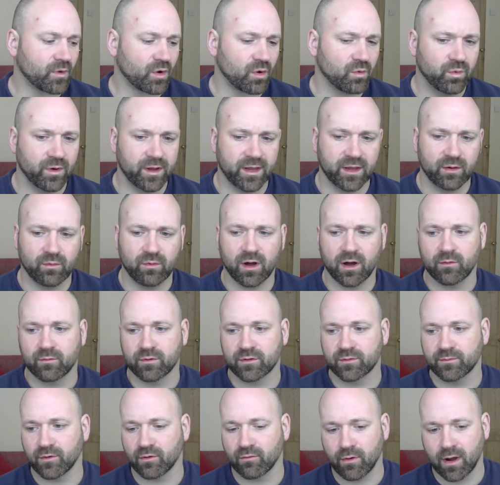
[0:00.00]
We work
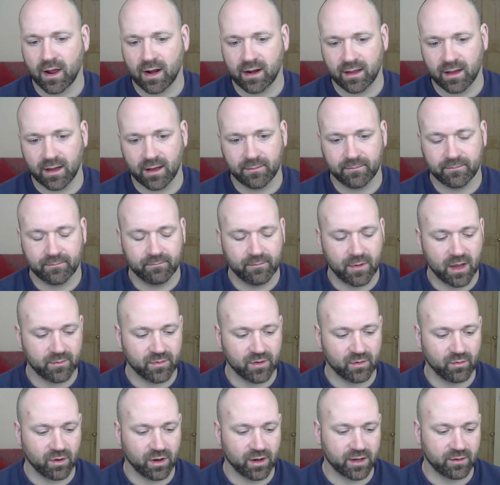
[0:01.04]
with Marella,
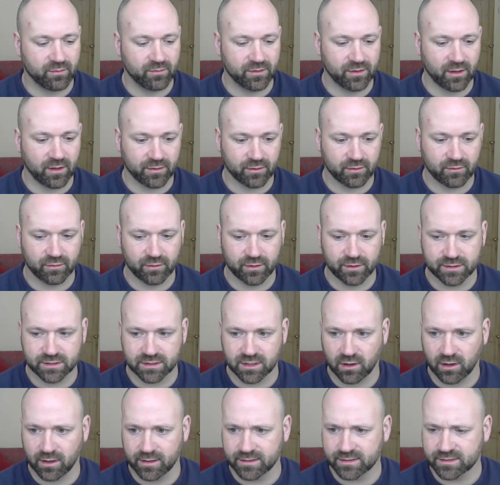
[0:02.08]
maybe working with other cruise
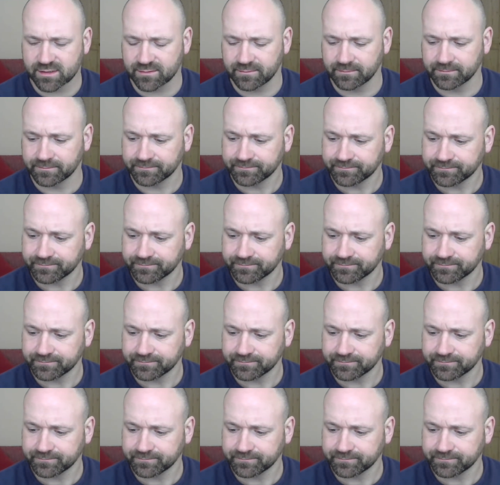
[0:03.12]
lines.